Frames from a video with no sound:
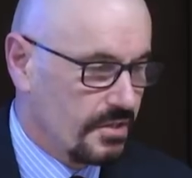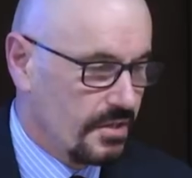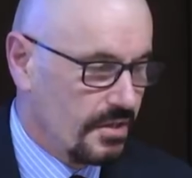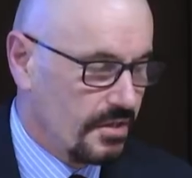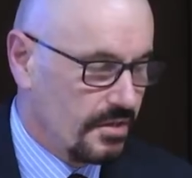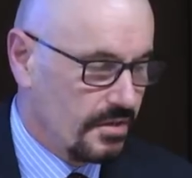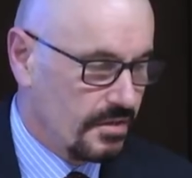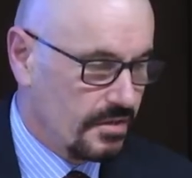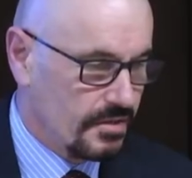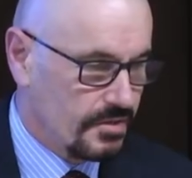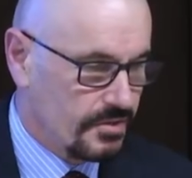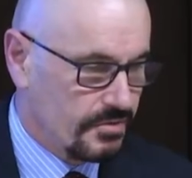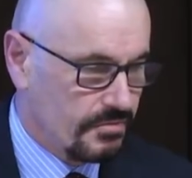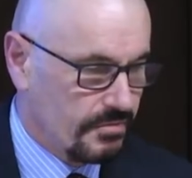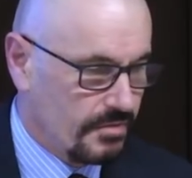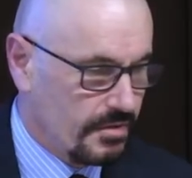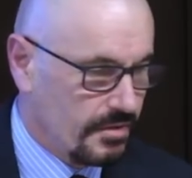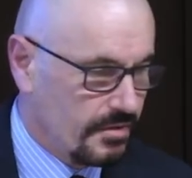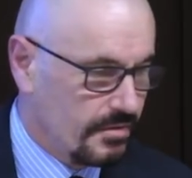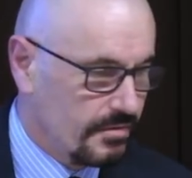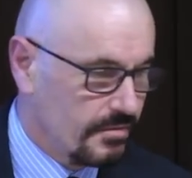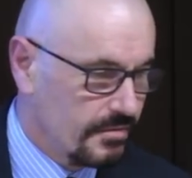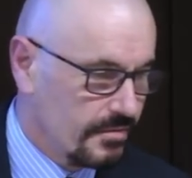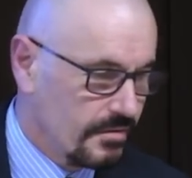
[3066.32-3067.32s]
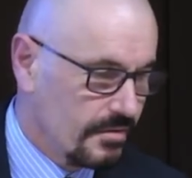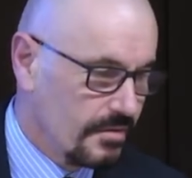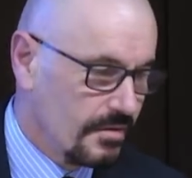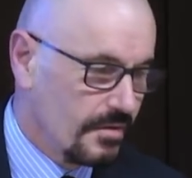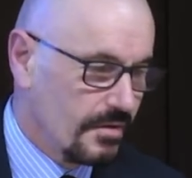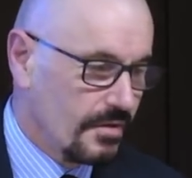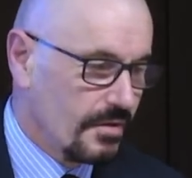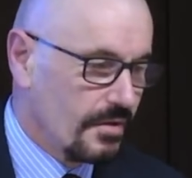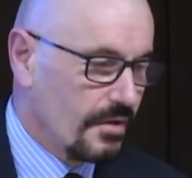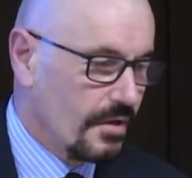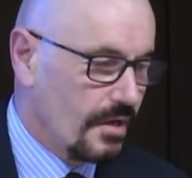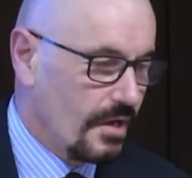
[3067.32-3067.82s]
to a
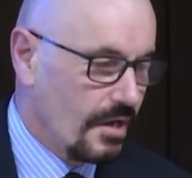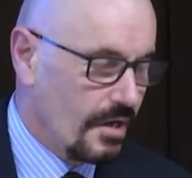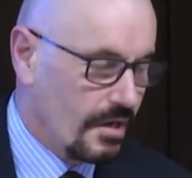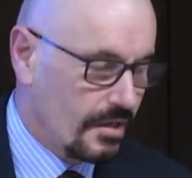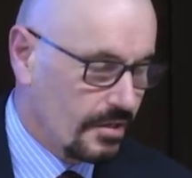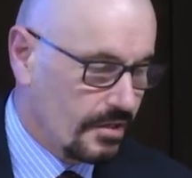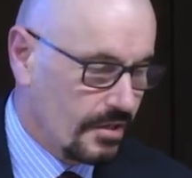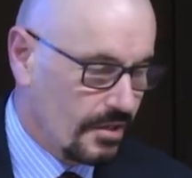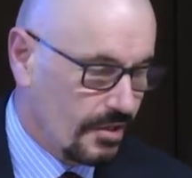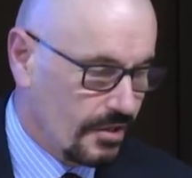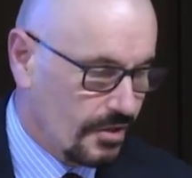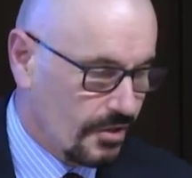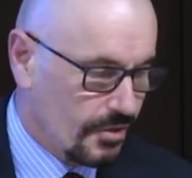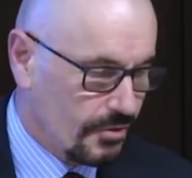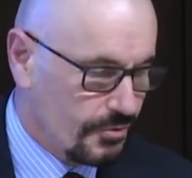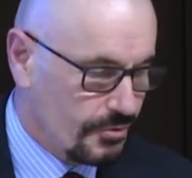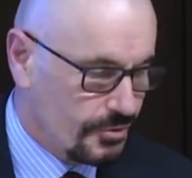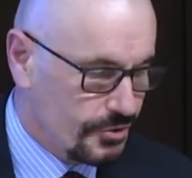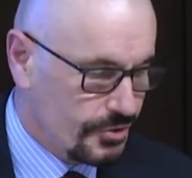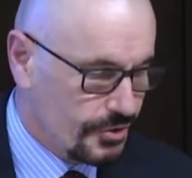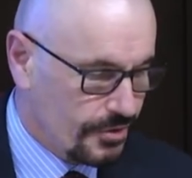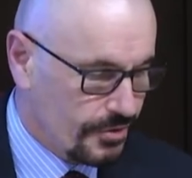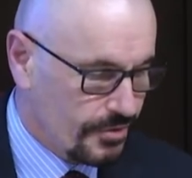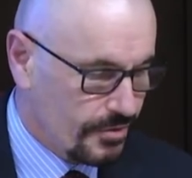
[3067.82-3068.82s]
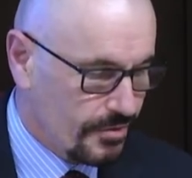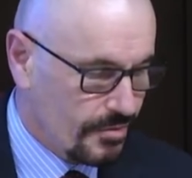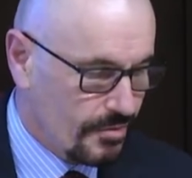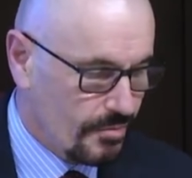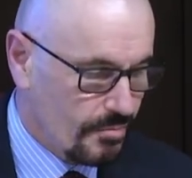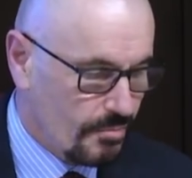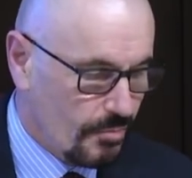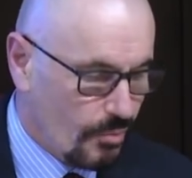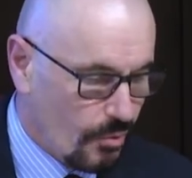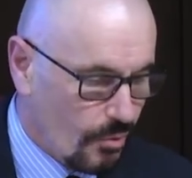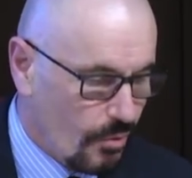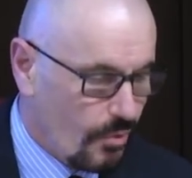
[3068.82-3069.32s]
conclusion
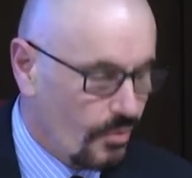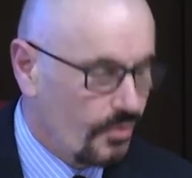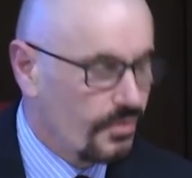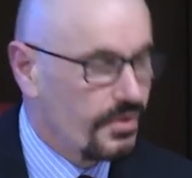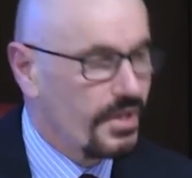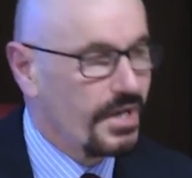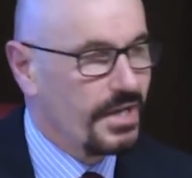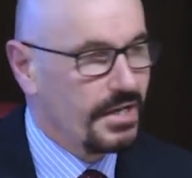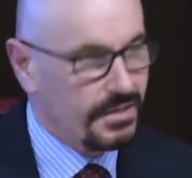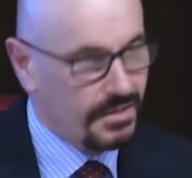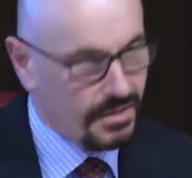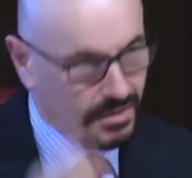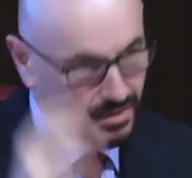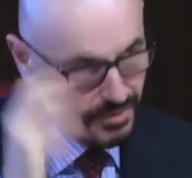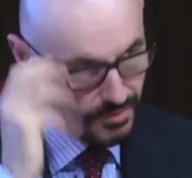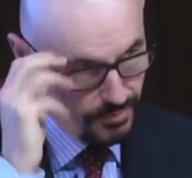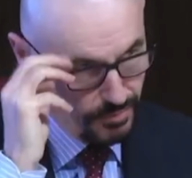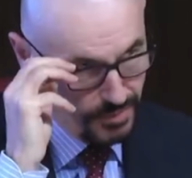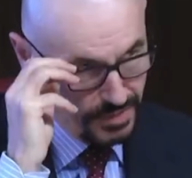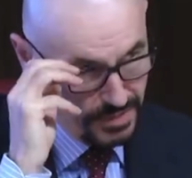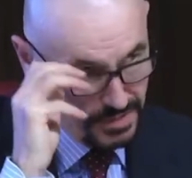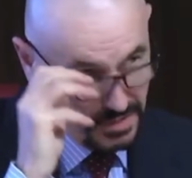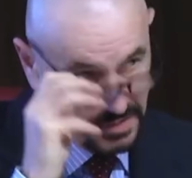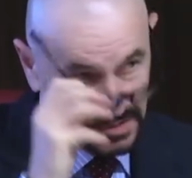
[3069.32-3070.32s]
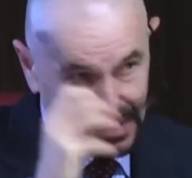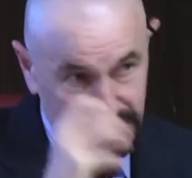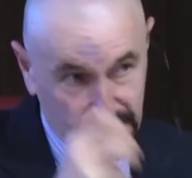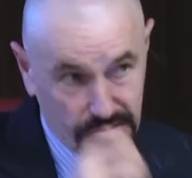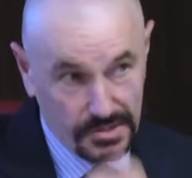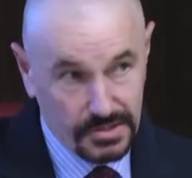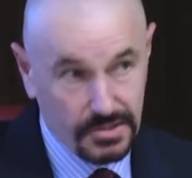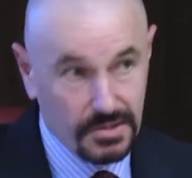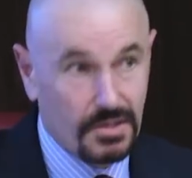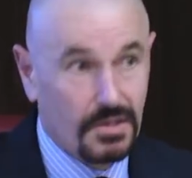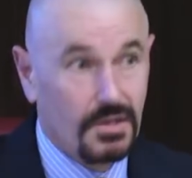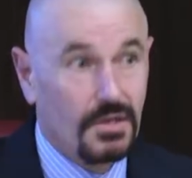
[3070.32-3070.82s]
more than the witness